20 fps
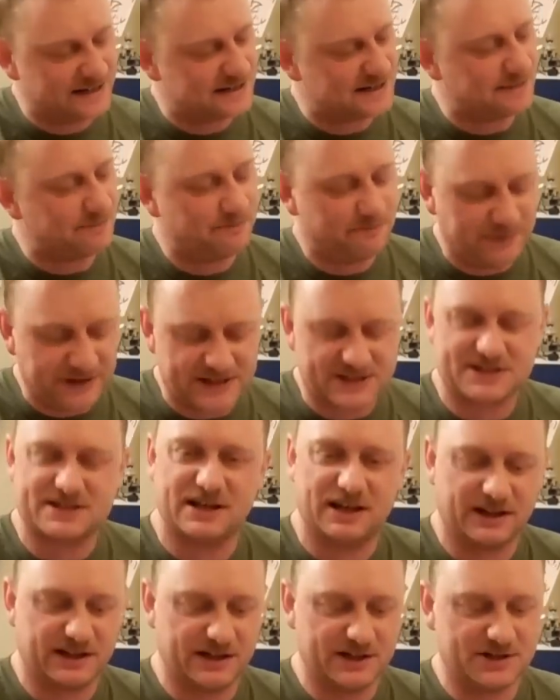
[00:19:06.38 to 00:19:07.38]
it's a bit
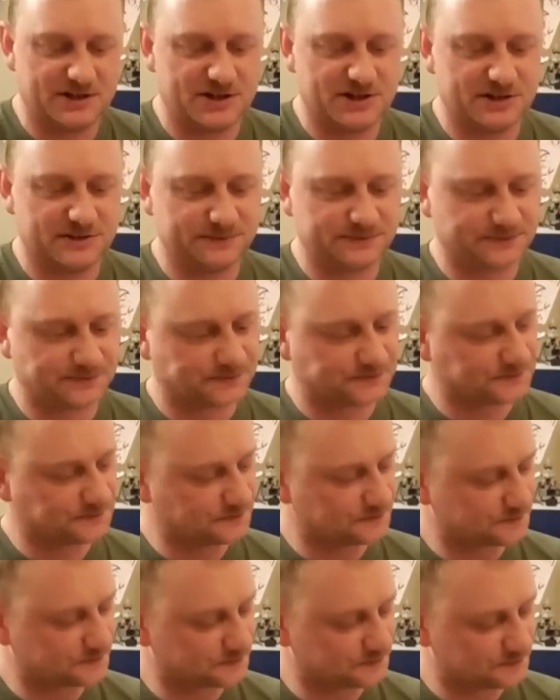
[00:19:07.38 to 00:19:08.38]
sluggish
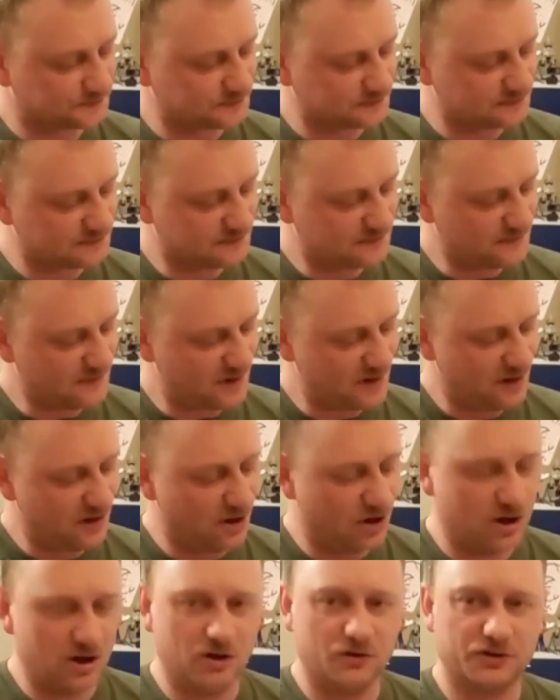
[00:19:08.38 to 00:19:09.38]

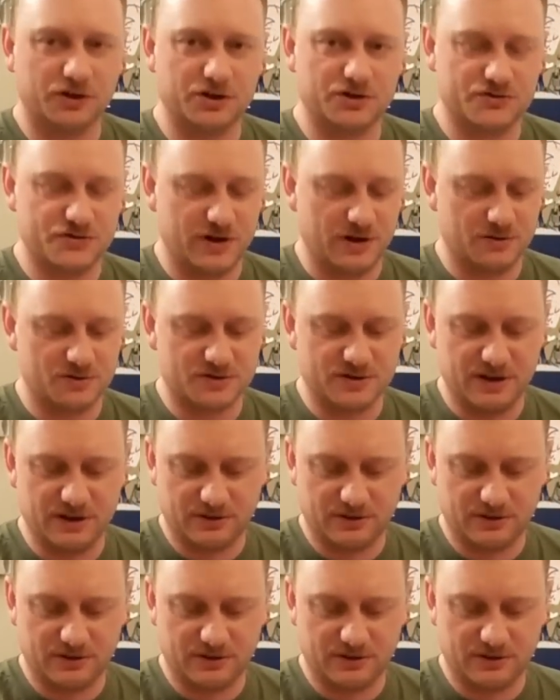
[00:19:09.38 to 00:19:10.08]
on the controls.